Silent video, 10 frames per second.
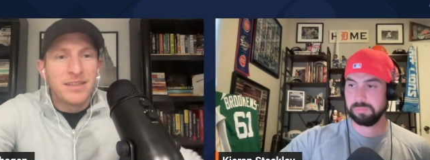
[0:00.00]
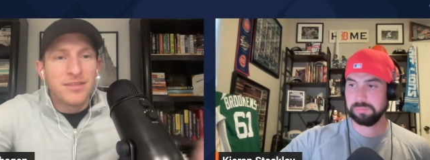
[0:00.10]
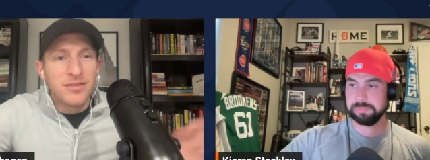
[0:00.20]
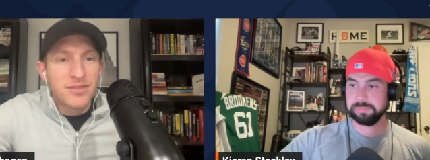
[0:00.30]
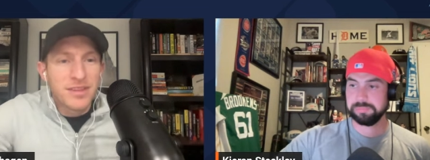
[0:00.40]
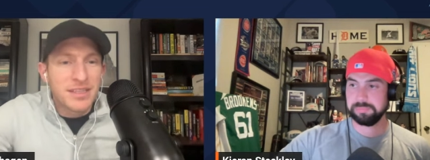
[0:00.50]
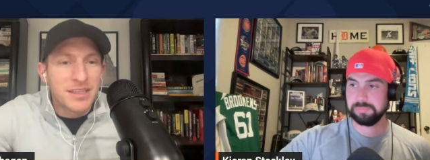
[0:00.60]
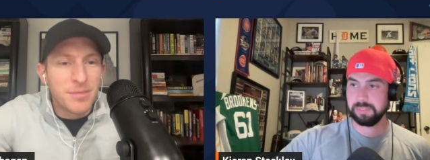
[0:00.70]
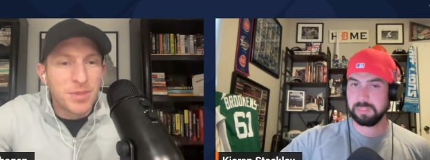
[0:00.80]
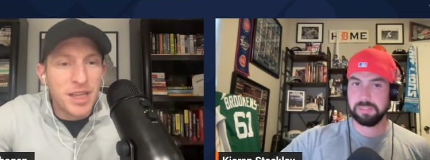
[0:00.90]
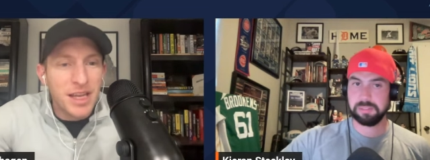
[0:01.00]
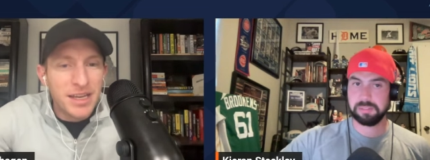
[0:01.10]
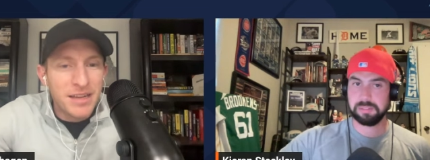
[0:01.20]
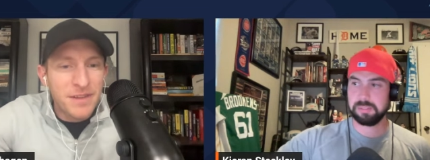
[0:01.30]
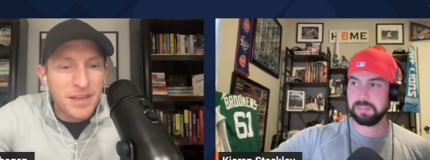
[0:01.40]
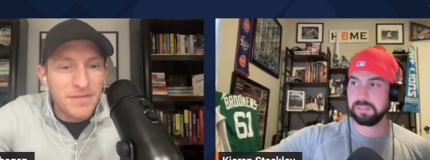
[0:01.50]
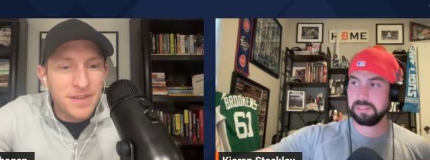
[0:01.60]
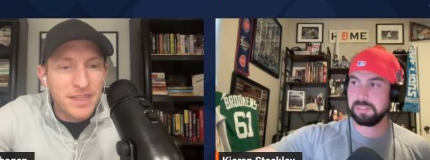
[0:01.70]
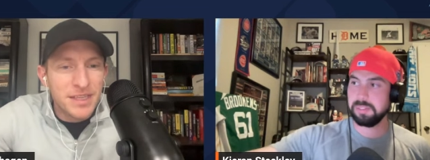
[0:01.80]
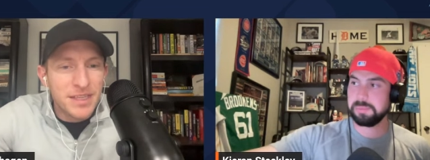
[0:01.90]
Speaker 1: Look this up live. Have
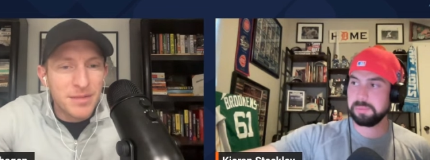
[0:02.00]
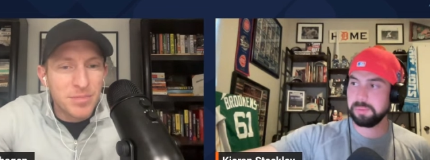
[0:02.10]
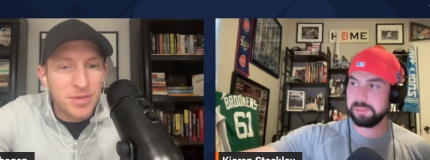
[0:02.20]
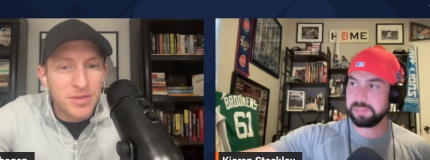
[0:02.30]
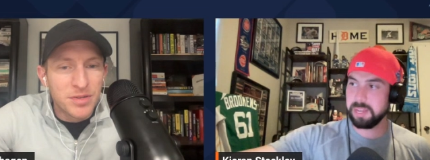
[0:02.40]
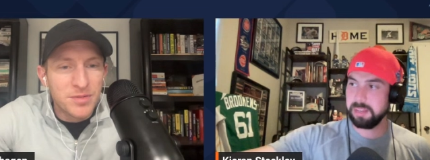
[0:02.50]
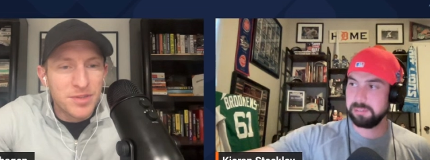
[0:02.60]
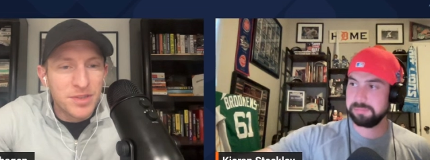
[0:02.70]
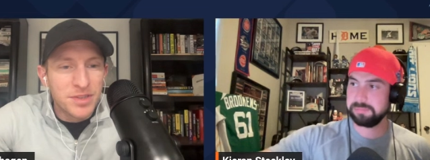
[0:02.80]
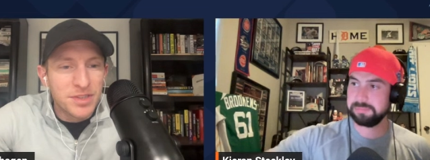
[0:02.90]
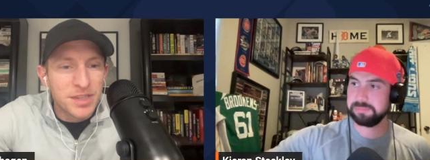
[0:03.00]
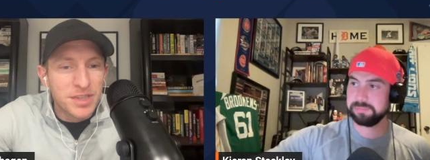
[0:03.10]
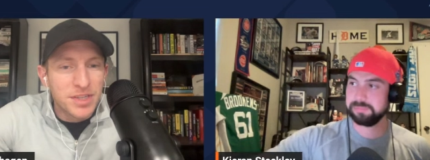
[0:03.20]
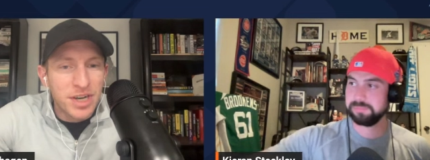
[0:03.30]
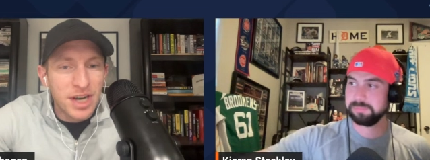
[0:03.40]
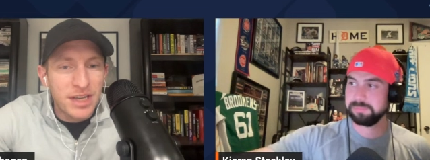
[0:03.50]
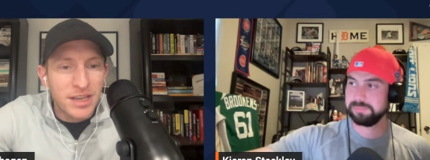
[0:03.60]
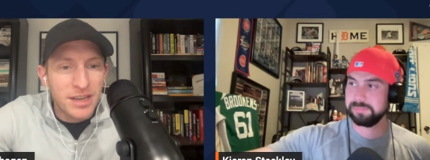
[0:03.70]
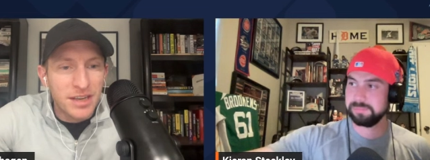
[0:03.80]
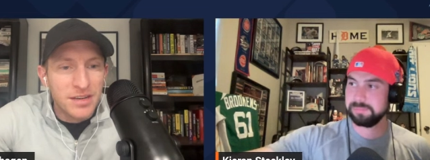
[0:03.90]
the uh, producers check it
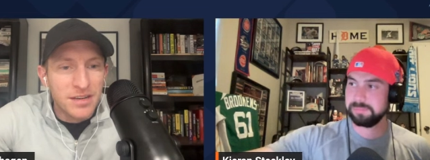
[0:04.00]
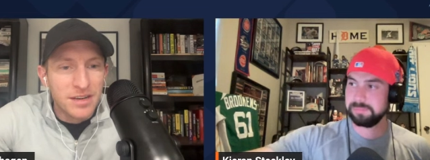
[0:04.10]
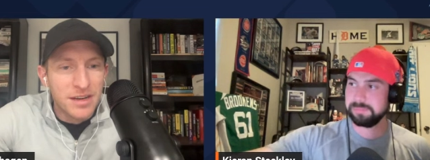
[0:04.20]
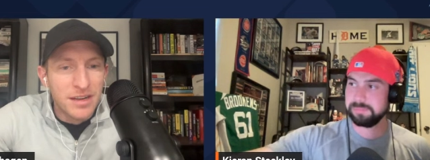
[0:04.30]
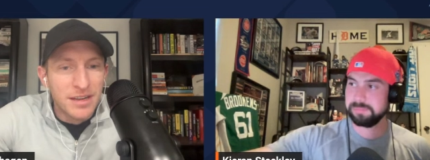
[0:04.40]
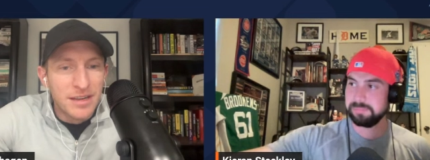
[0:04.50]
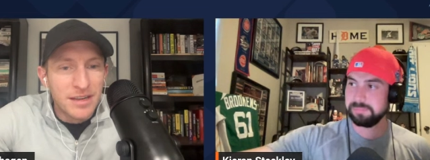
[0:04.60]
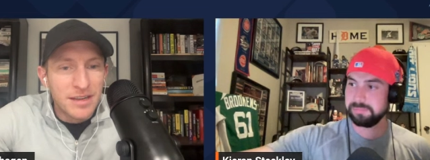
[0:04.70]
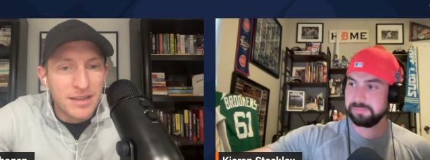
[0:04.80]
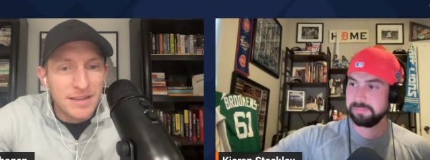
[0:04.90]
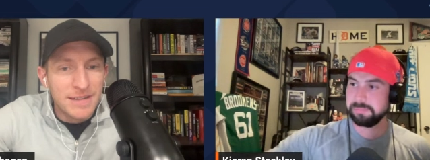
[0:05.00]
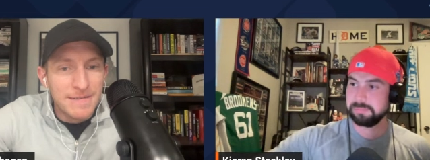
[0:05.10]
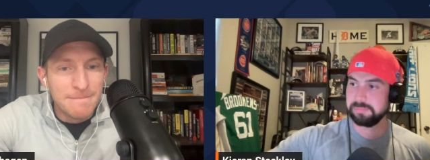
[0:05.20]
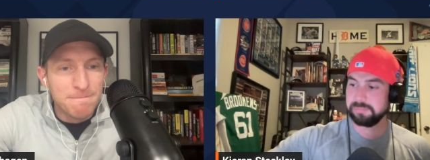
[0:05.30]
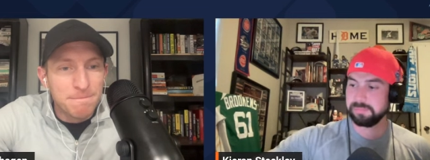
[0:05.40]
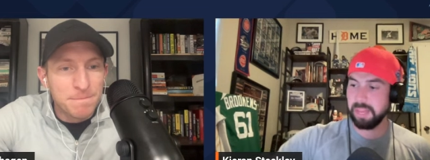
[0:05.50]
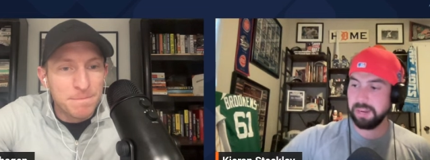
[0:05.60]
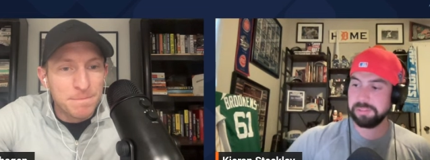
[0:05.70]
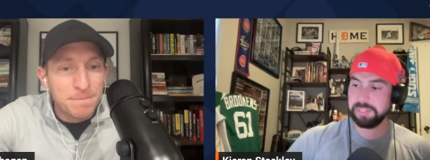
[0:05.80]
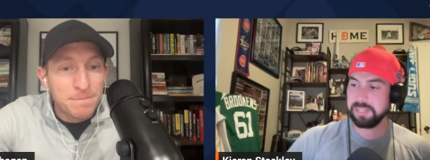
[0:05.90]
here. Um,
Speaker 2: I
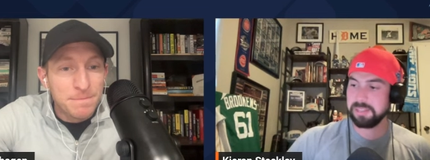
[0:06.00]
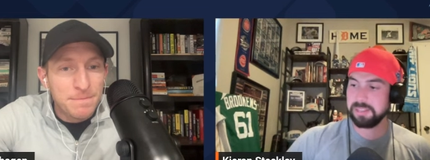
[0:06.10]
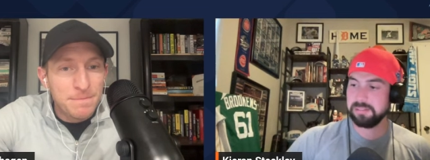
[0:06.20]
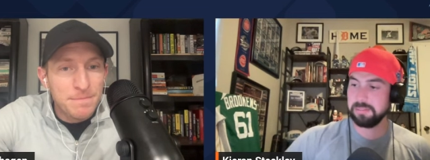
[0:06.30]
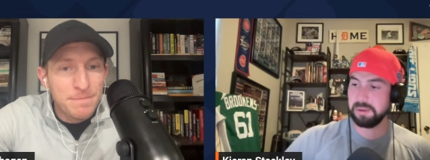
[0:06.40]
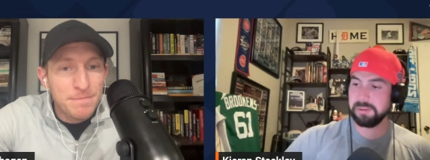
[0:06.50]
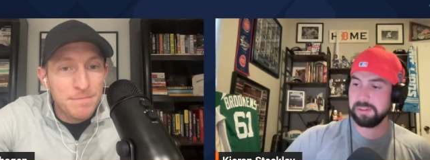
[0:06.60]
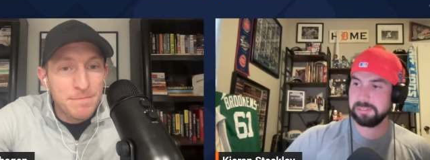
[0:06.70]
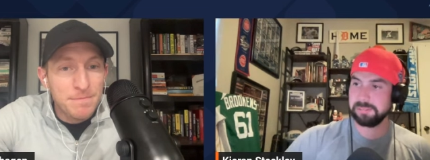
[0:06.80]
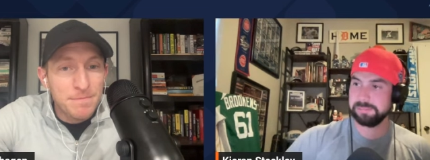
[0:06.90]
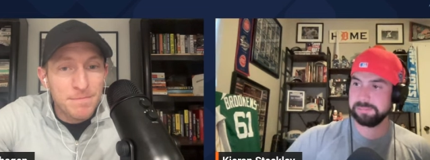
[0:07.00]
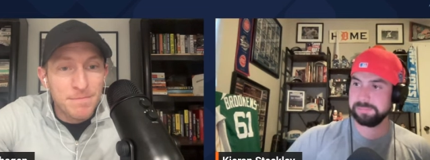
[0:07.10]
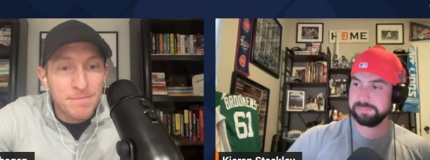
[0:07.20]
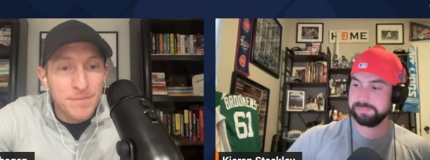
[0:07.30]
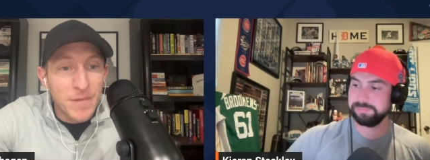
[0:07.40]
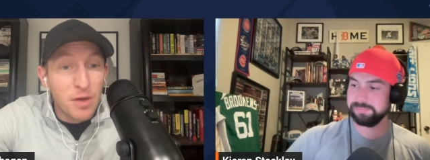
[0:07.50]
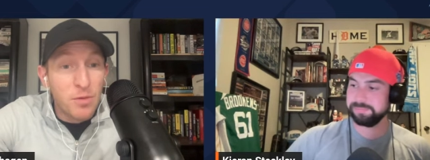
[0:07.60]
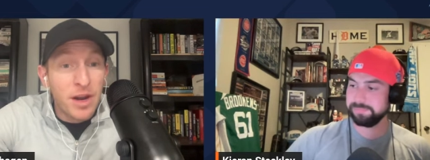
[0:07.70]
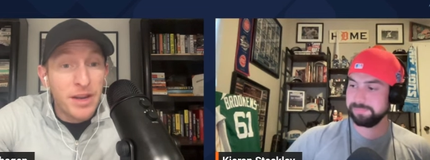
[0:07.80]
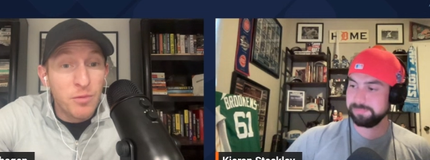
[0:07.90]
don't think he did. Am I wrong?
Speaker 1: A
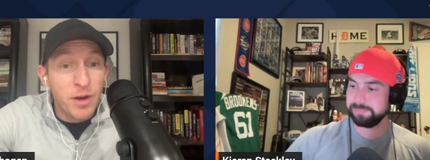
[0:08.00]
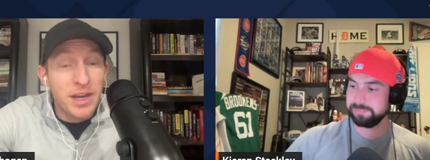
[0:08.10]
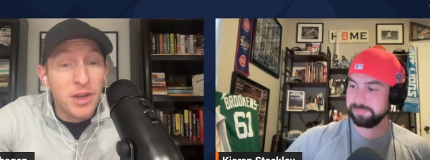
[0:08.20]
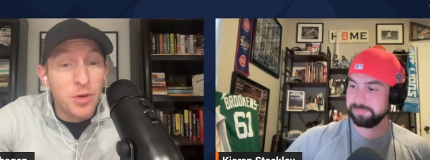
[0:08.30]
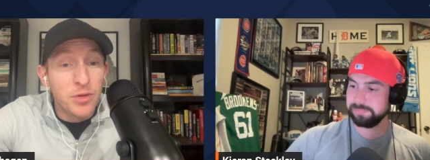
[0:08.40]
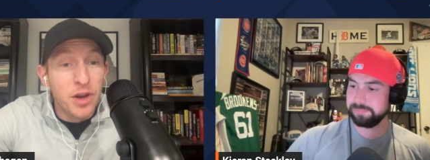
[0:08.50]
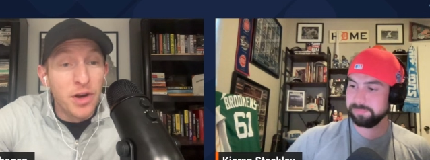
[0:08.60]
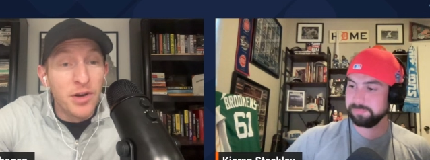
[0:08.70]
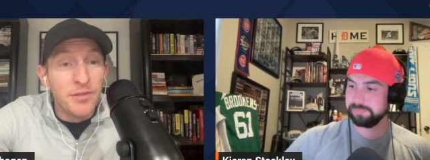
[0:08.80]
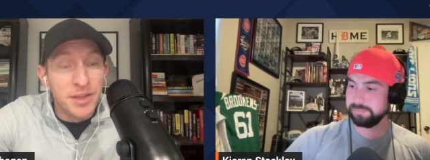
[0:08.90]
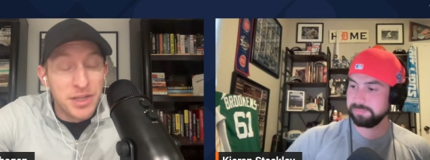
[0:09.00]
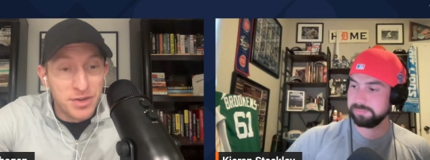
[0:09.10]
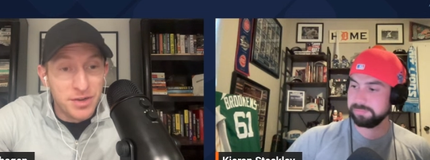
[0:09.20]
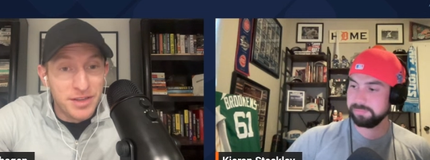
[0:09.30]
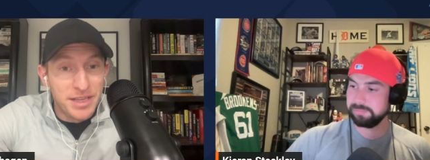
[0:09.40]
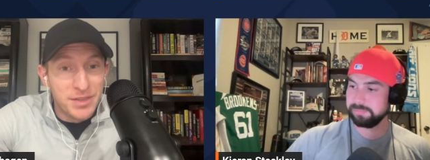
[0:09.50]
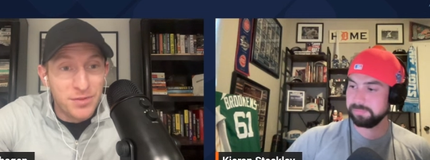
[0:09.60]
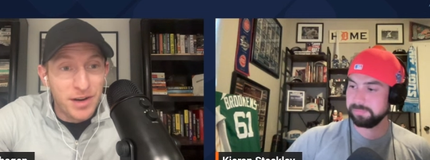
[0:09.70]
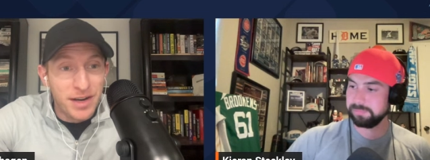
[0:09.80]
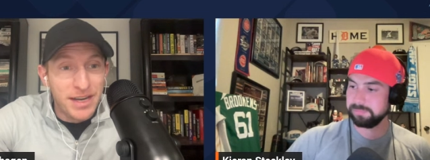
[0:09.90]
right radial nerve injury. That's
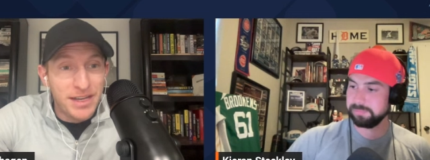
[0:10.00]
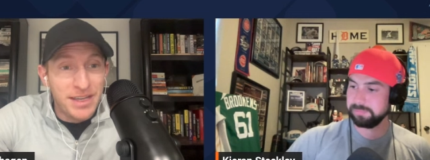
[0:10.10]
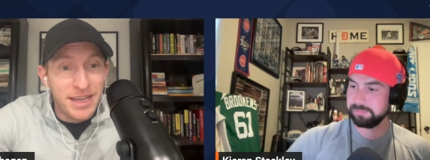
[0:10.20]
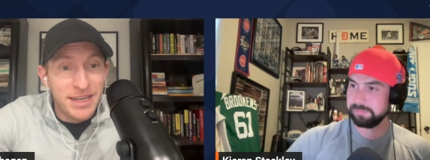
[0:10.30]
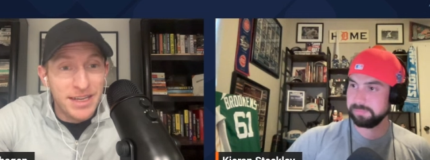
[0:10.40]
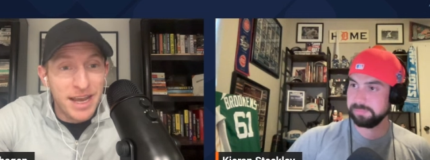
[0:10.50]
right. He had a